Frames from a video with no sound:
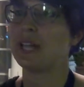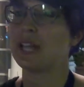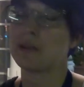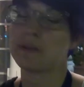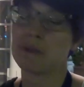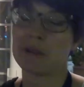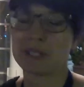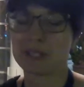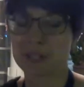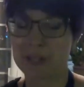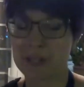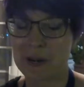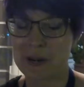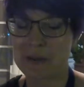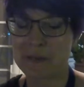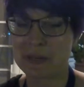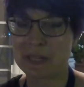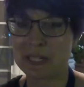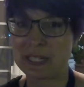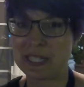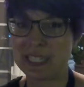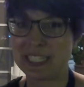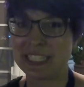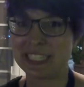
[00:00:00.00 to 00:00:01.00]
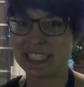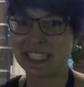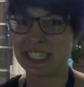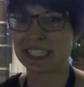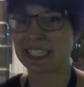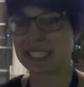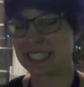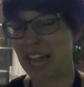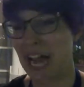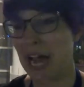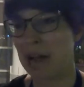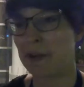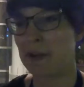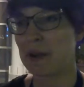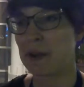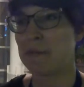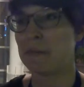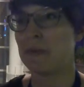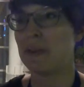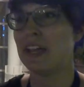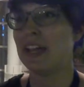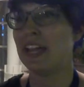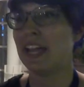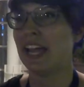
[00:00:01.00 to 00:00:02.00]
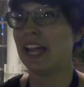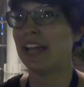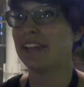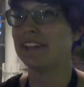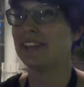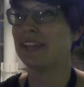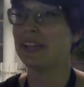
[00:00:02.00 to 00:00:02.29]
like Western RPGs like Skyrim, and